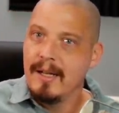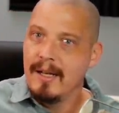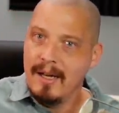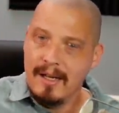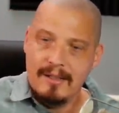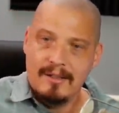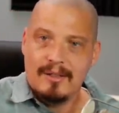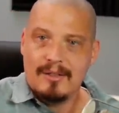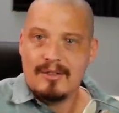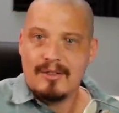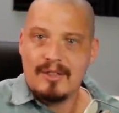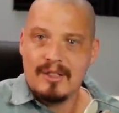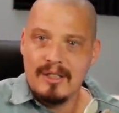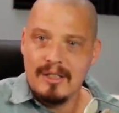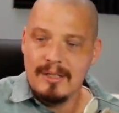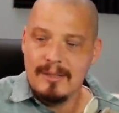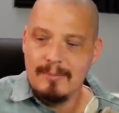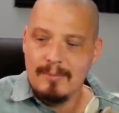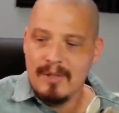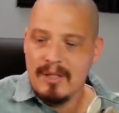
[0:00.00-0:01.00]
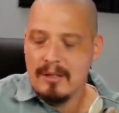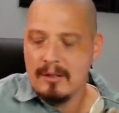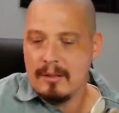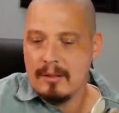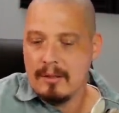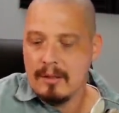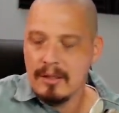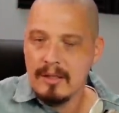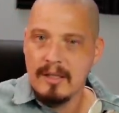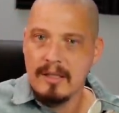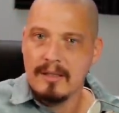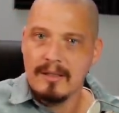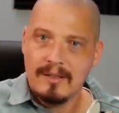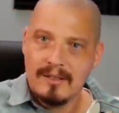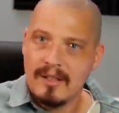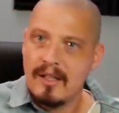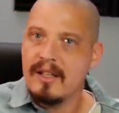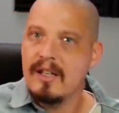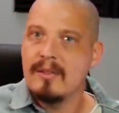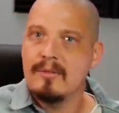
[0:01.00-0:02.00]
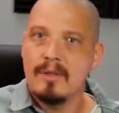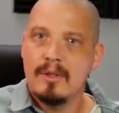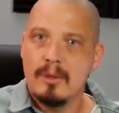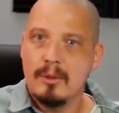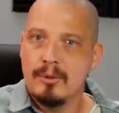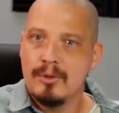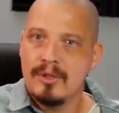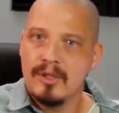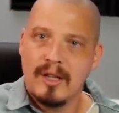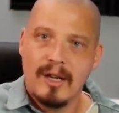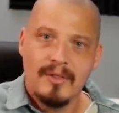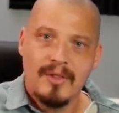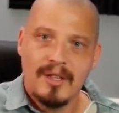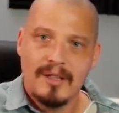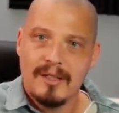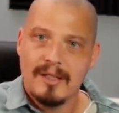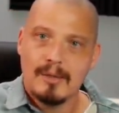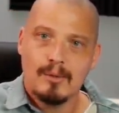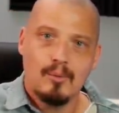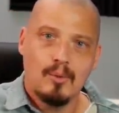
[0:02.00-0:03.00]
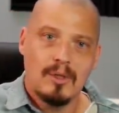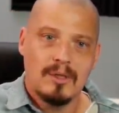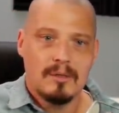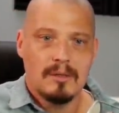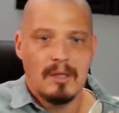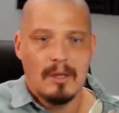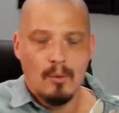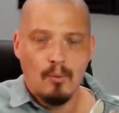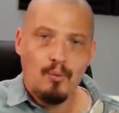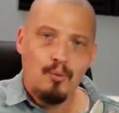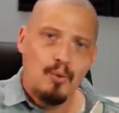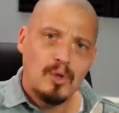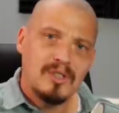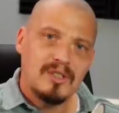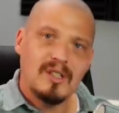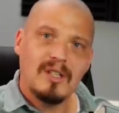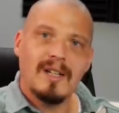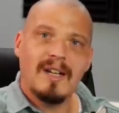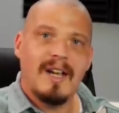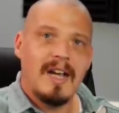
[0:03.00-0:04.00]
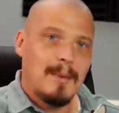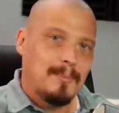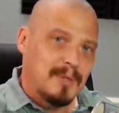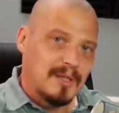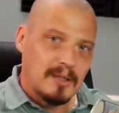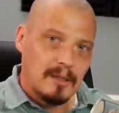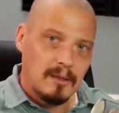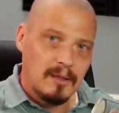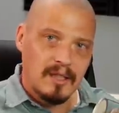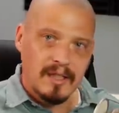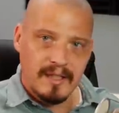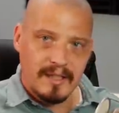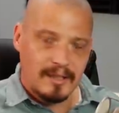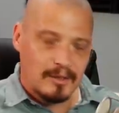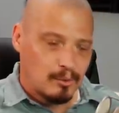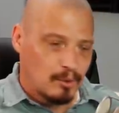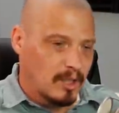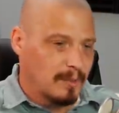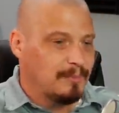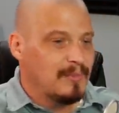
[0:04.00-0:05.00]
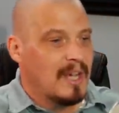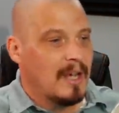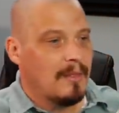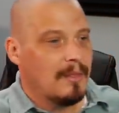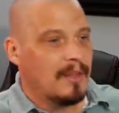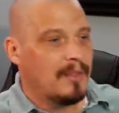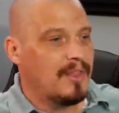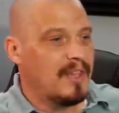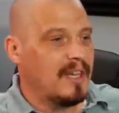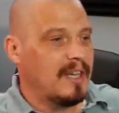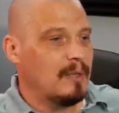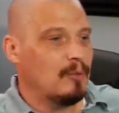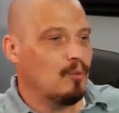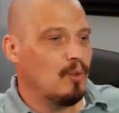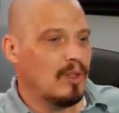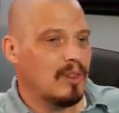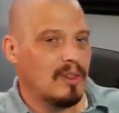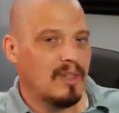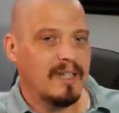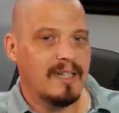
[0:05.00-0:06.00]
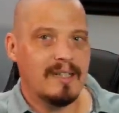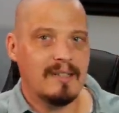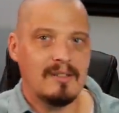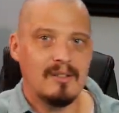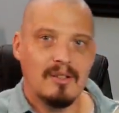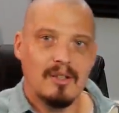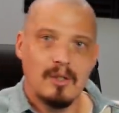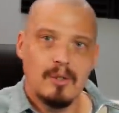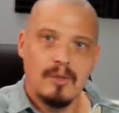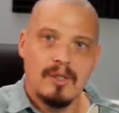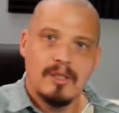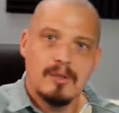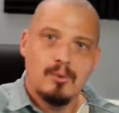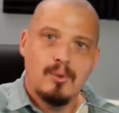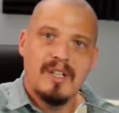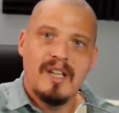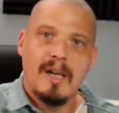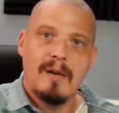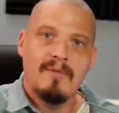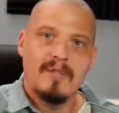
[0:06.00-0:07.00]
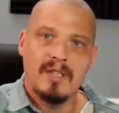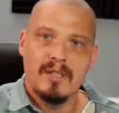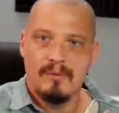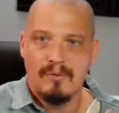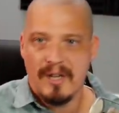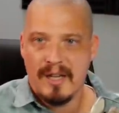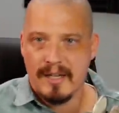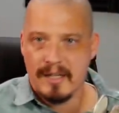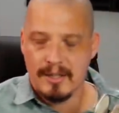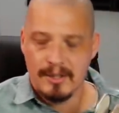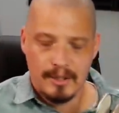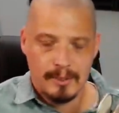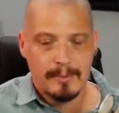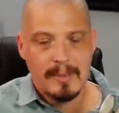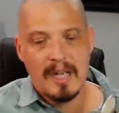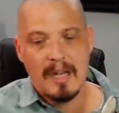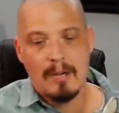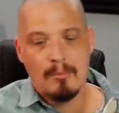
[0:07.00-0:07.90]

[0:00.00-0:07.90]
I just see, you know, again, it's an evolution. I think that's what's going to happen to Linux, right? The thing with Linux, though, is we have an advantage.